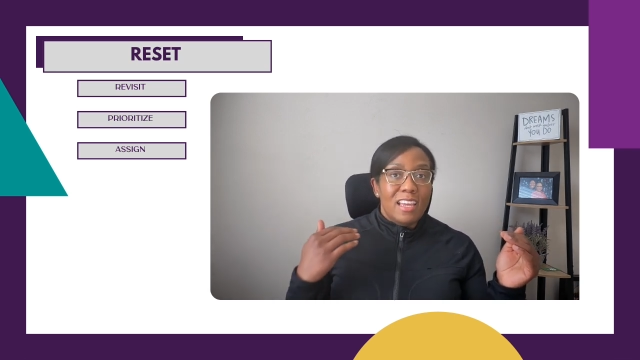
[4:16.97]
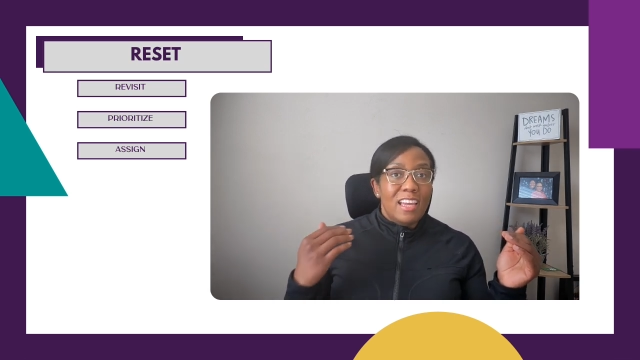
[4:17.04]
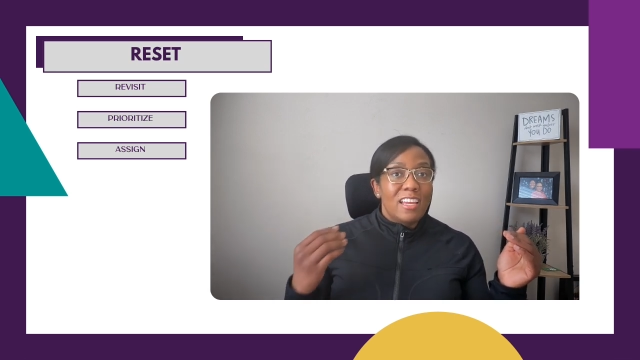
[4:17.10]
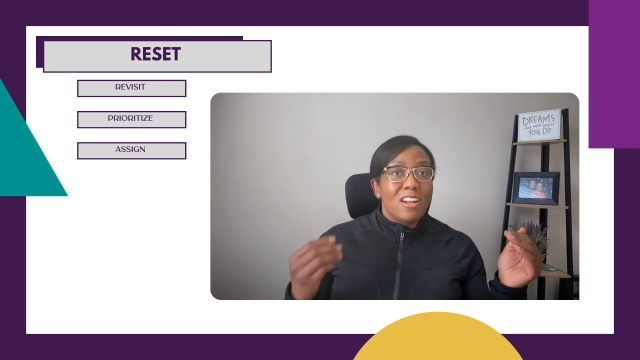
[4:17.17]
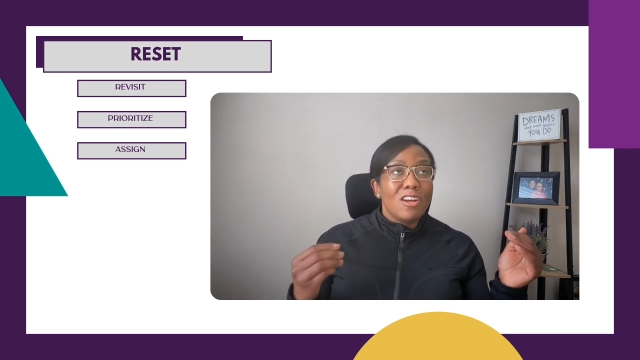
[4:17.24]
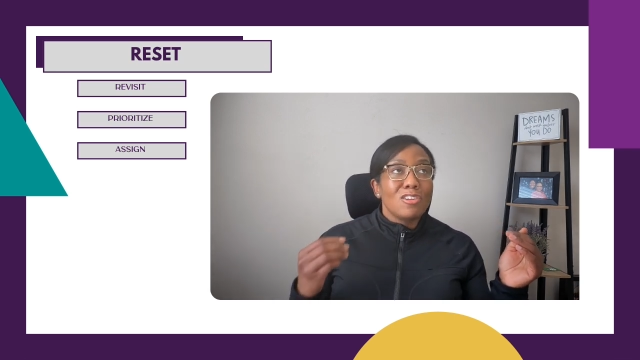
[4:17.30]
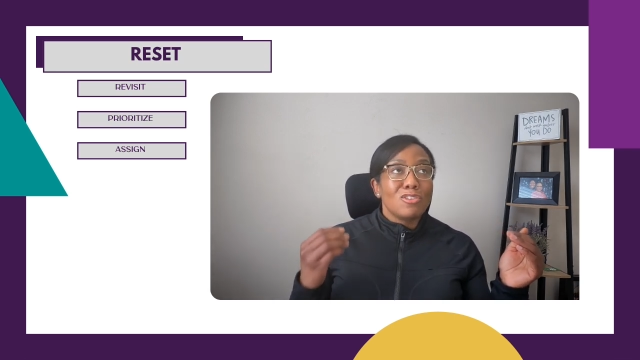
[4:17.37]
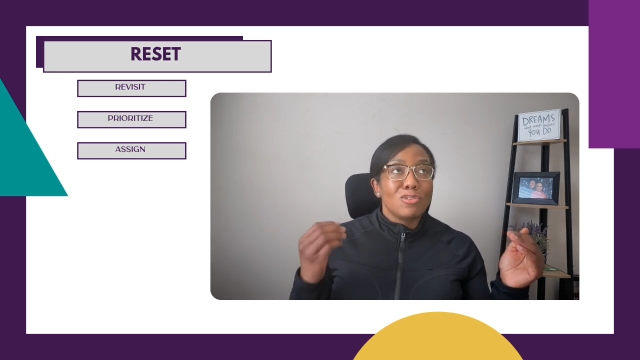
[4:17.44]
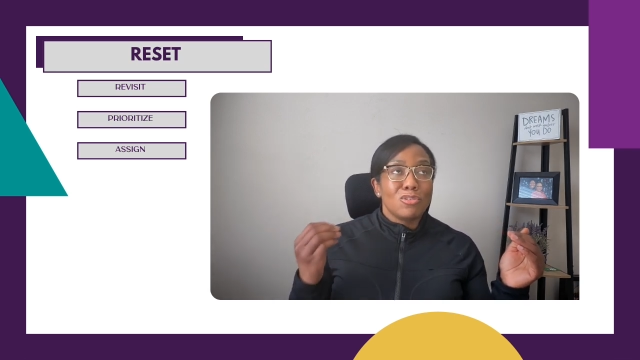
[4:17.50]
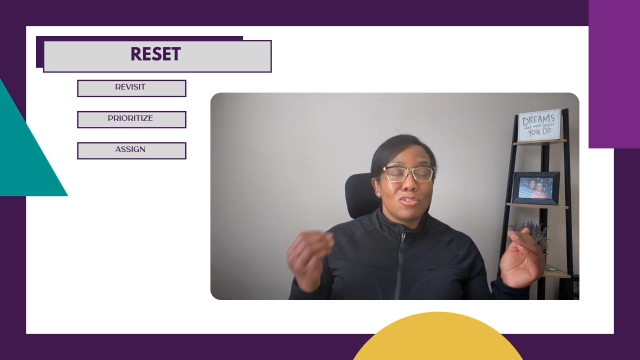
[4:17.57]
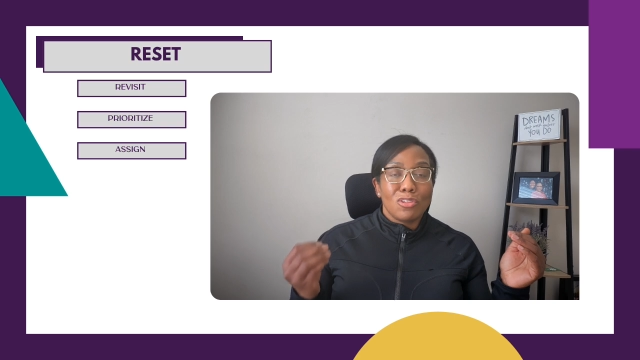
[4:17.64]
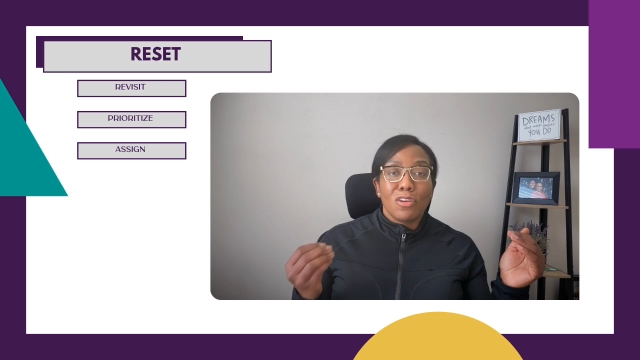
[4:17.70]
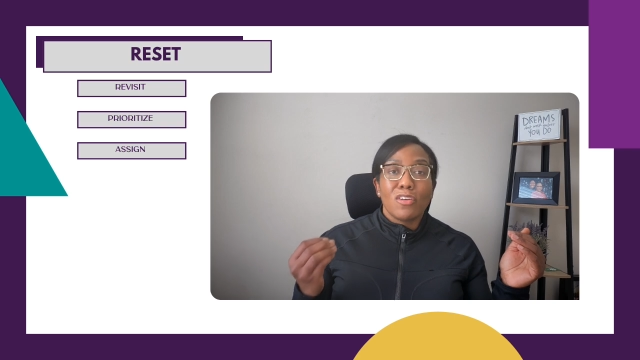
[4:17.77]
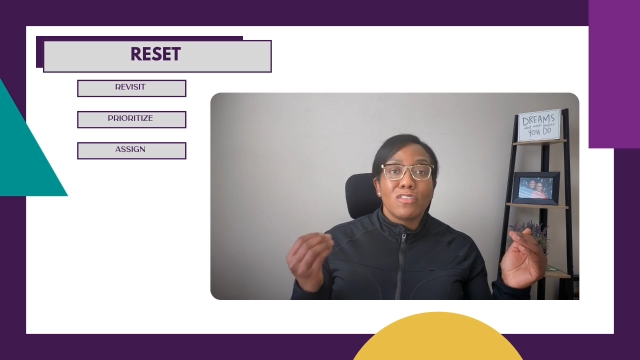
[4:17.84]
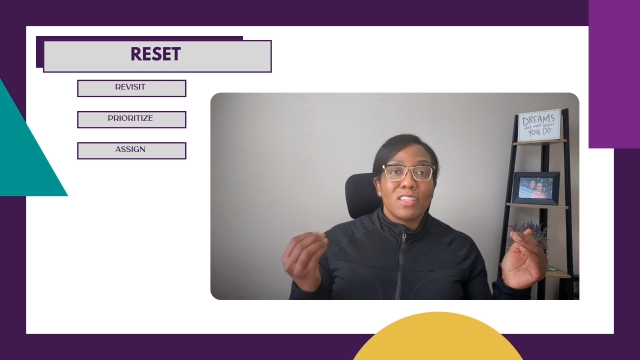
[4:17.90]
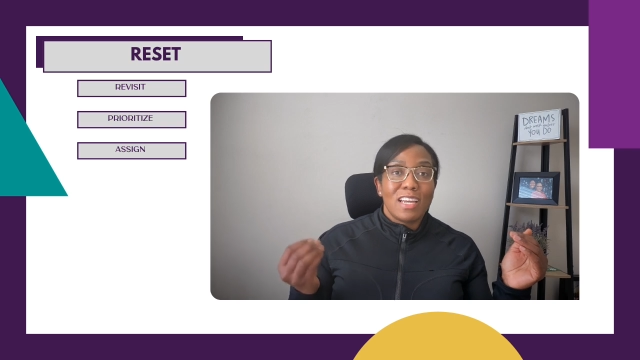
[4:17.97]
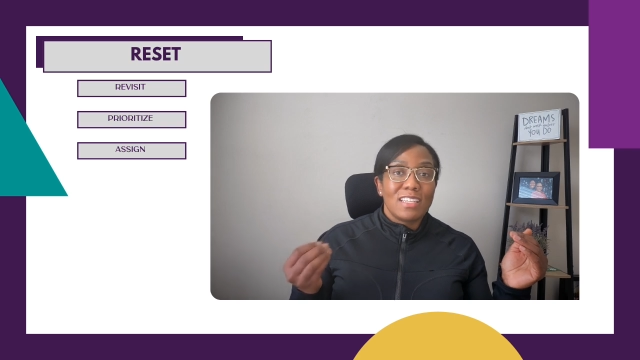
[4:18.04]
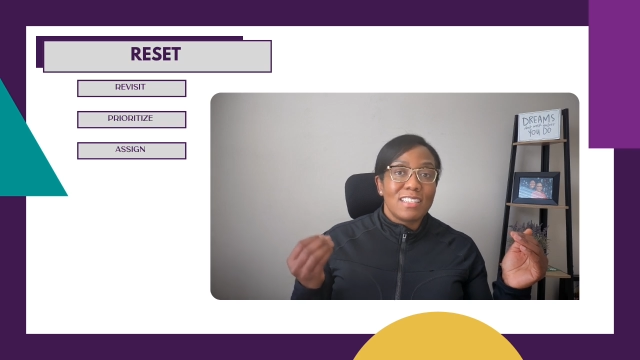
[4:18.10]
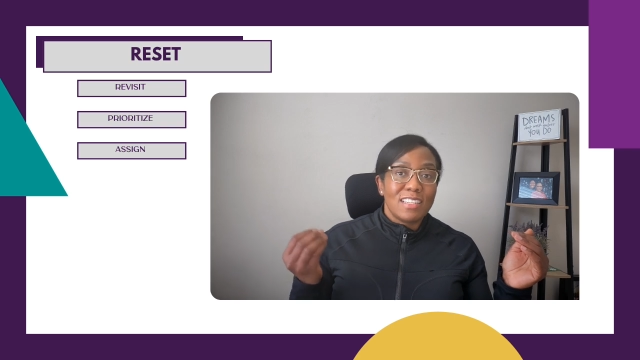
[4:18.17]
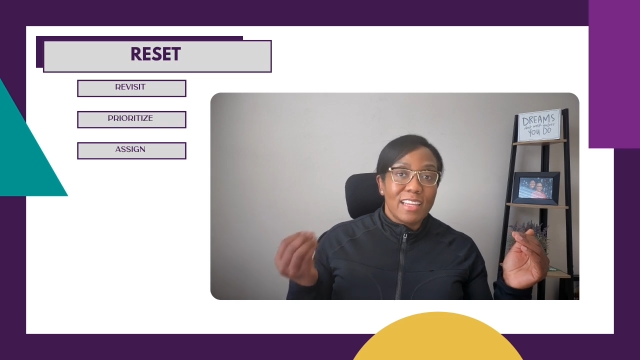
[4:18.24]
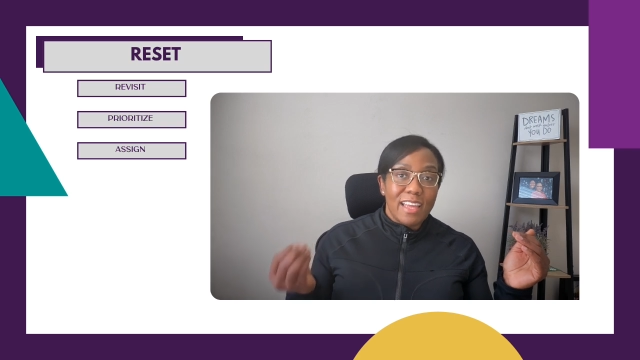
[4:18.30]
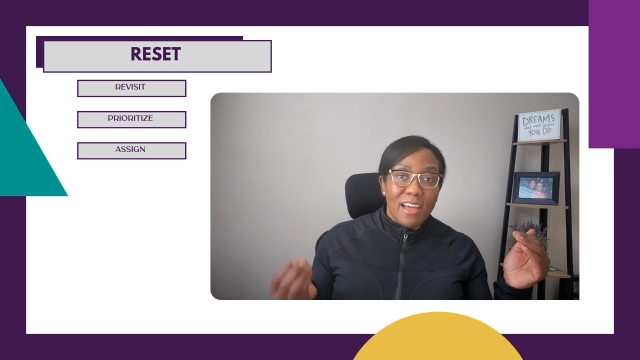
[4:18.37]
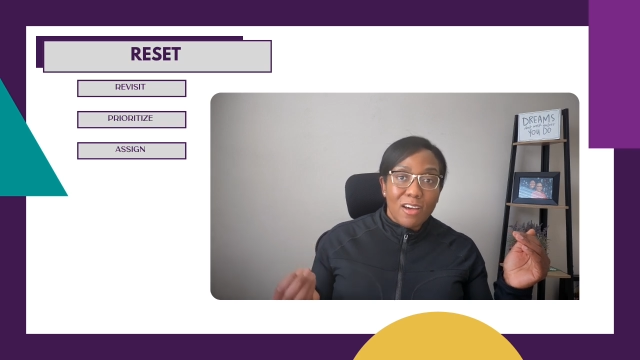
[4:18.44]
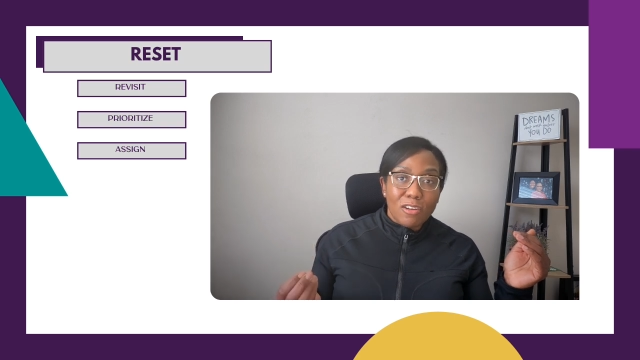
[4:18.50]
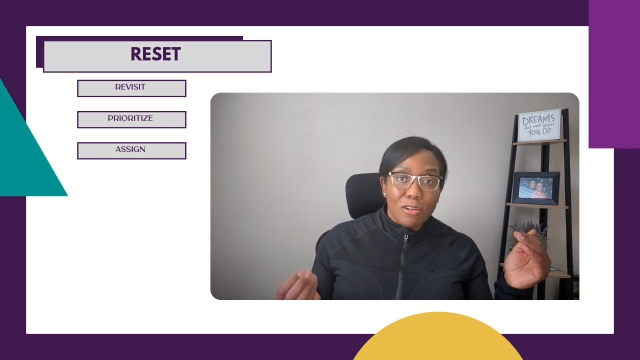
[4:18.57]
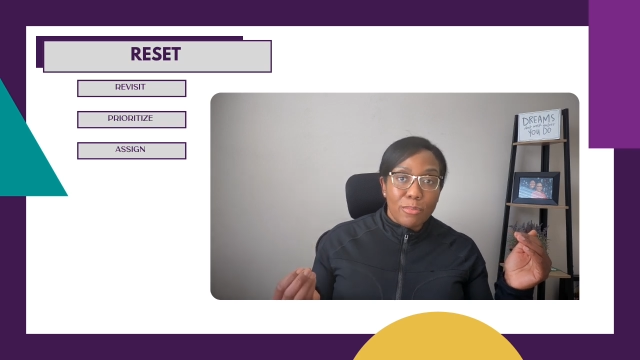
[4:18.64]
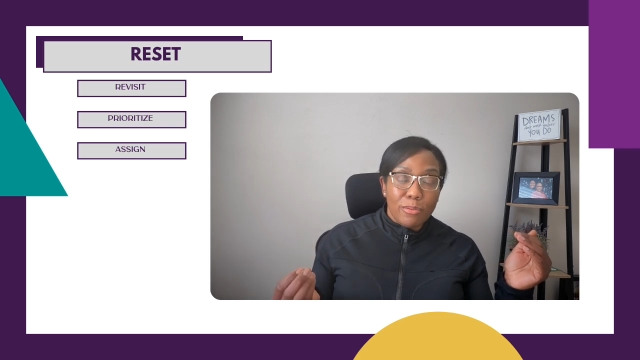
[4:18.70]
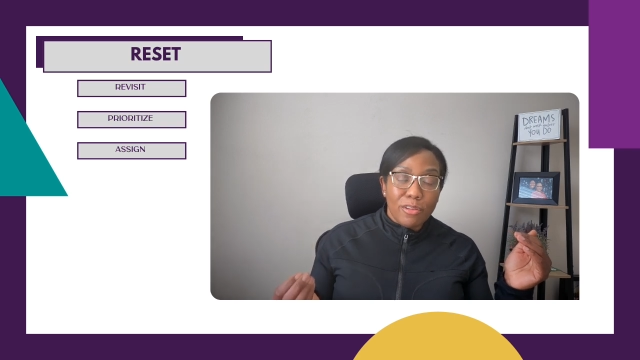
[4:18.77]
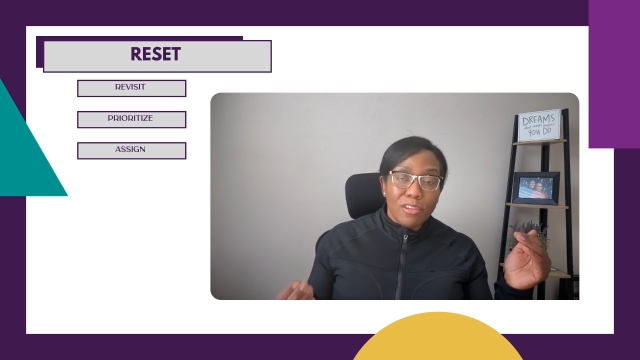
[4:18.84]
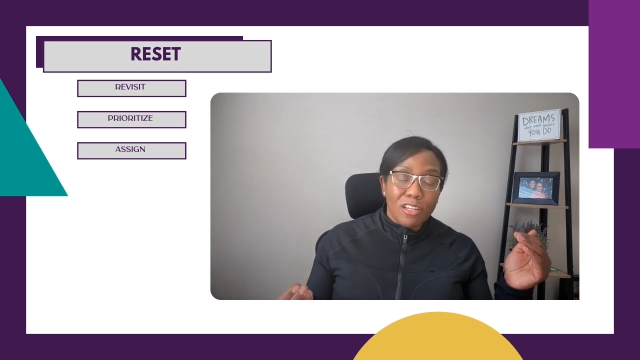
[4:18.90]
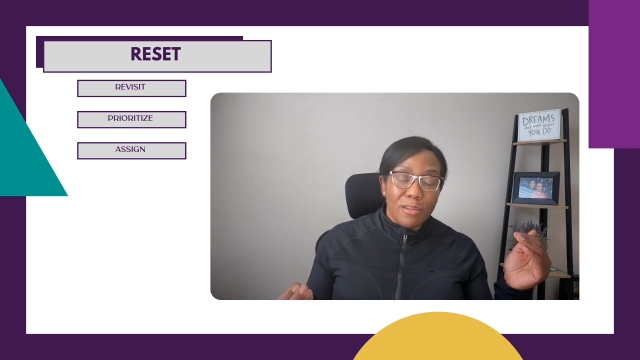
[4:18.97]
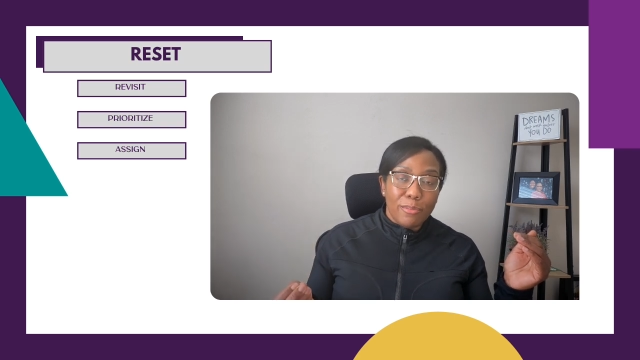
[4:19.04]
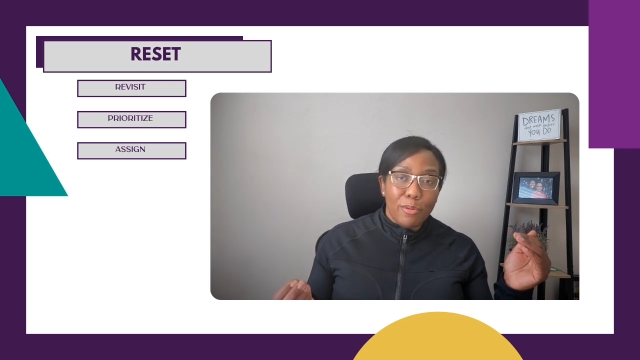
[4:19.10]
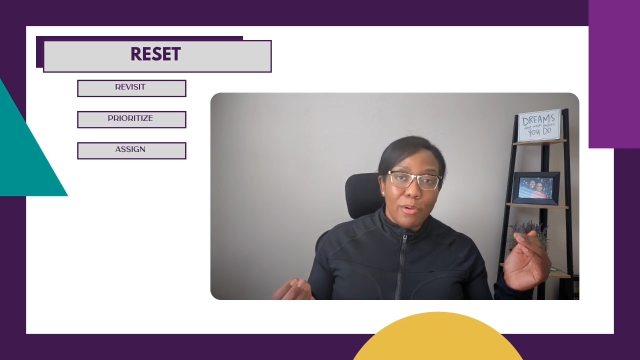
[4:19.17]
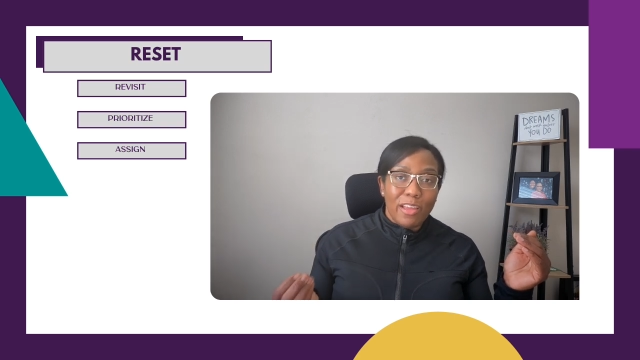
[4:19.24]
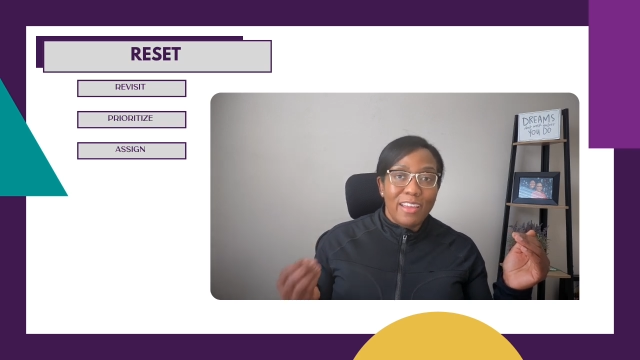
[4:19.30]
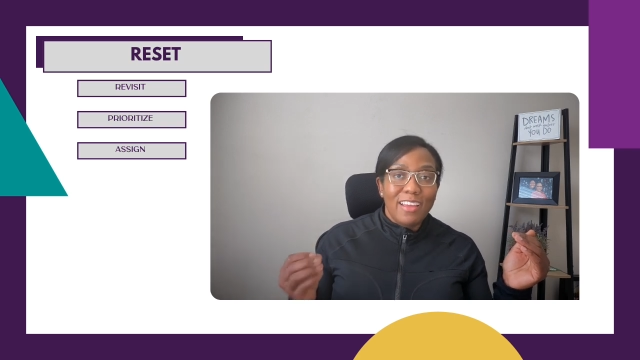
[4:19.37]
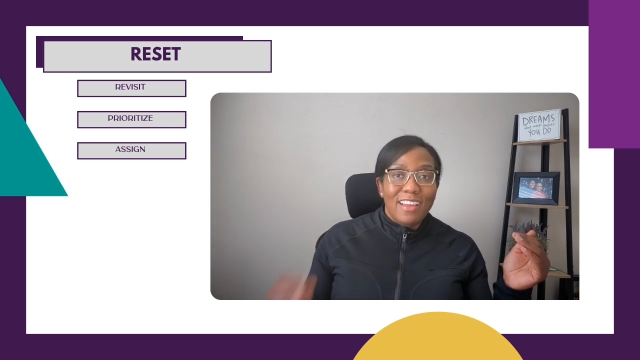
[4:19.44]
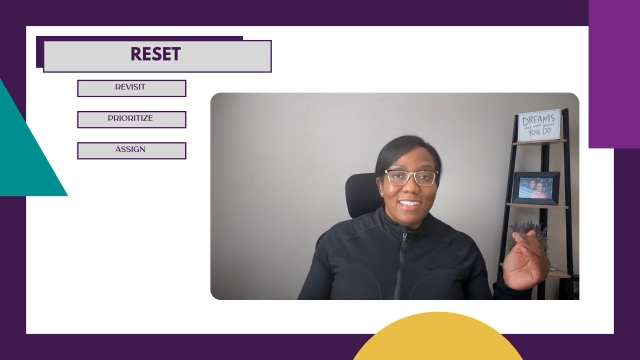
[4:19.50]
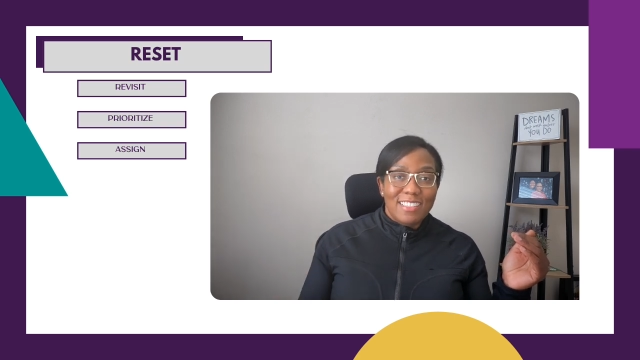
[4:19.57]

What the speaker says: It also serves as an accountability point